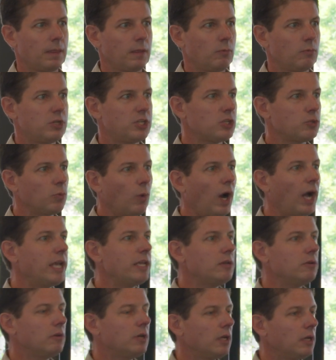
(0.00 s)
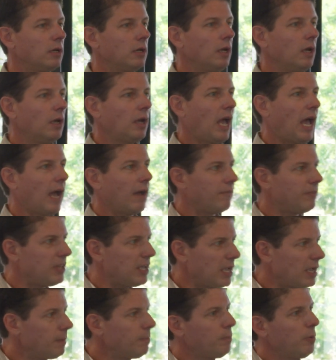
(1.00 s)
which is why you can have
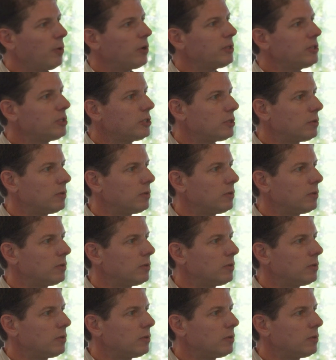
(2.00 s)
the inputs